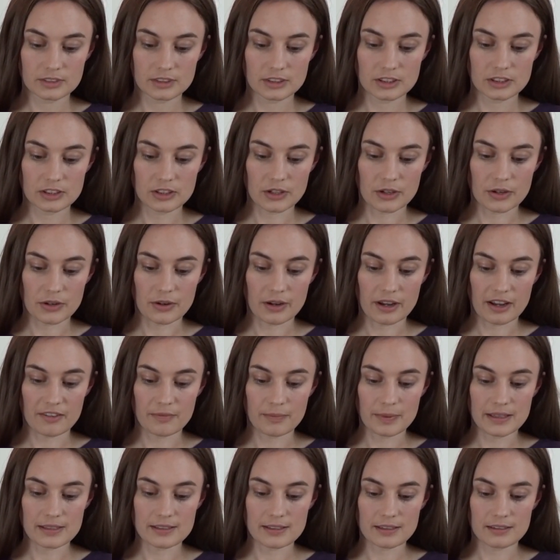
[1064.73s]
So I've
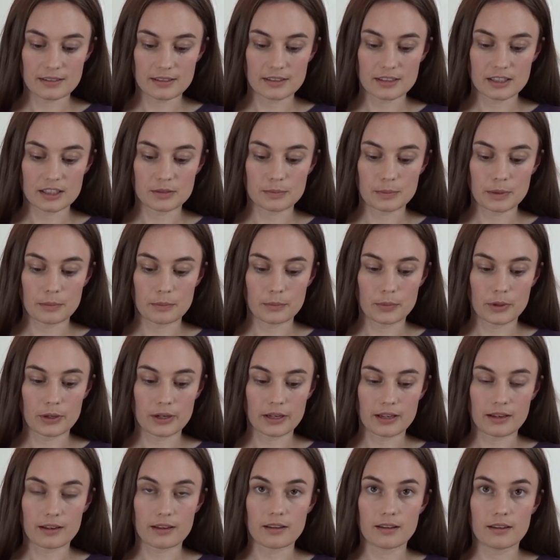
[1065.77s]
basically just been
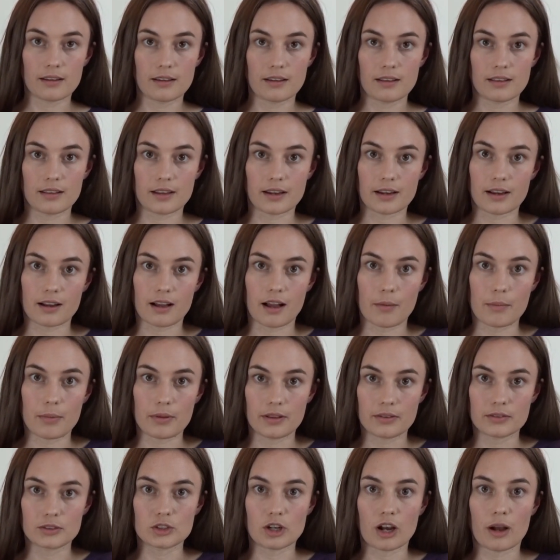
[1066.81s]
putting like a couple
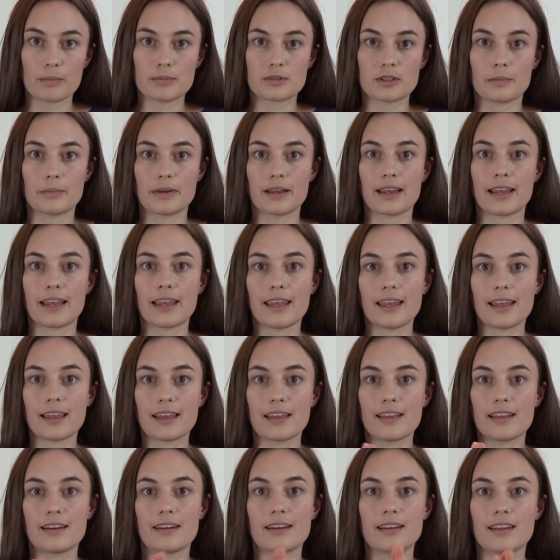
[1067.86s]
of drops on my
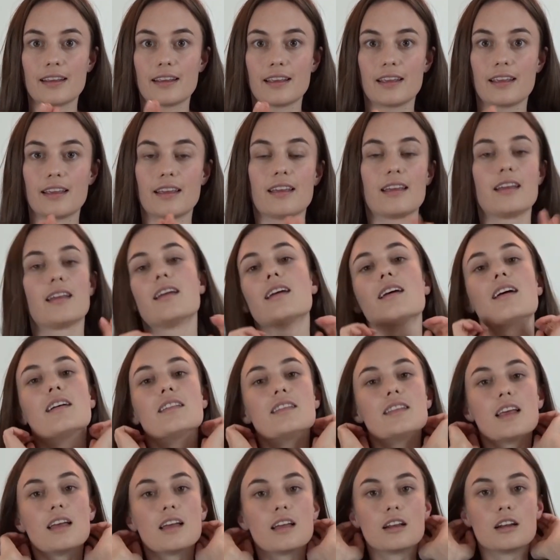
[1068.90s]
hand
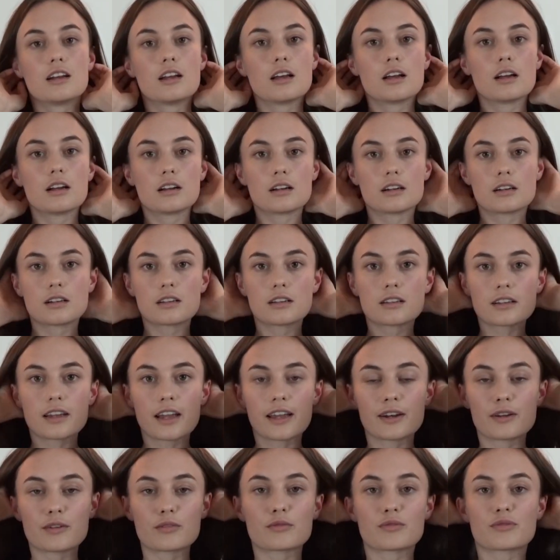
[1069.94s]
and then
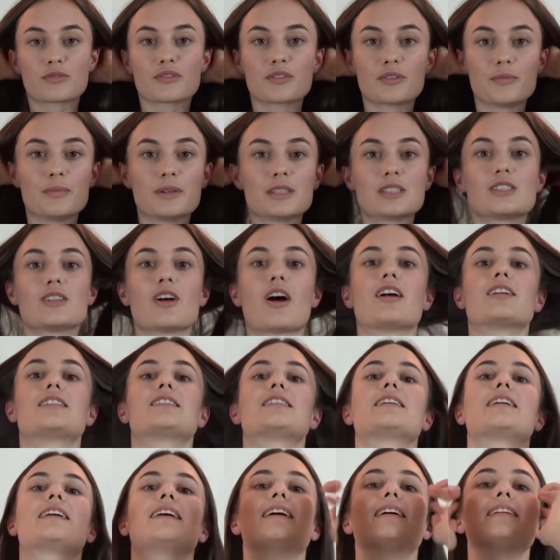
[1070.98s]
kind of
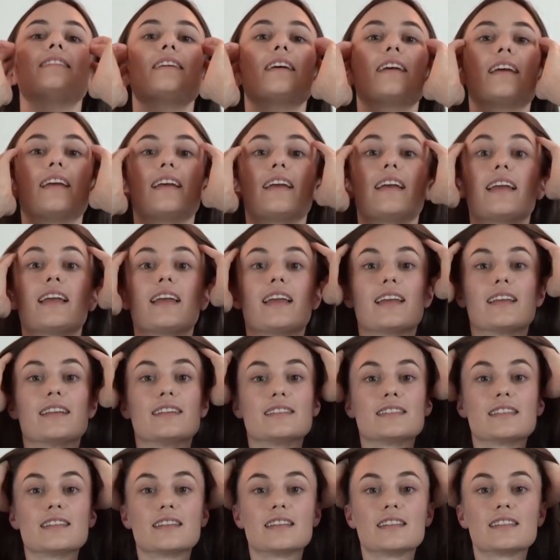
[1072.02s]
massaging it
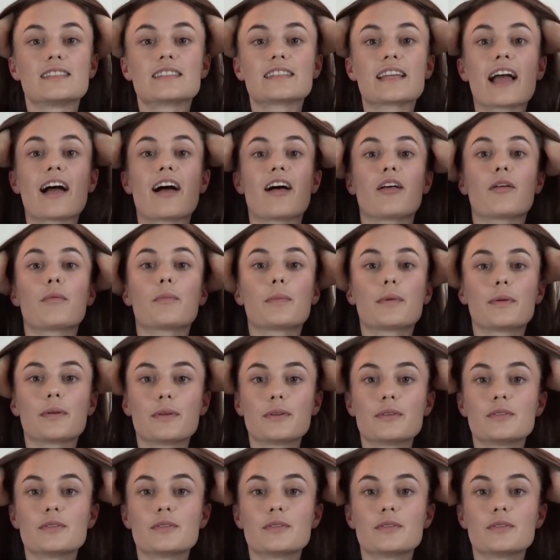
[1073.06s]
into the scalp.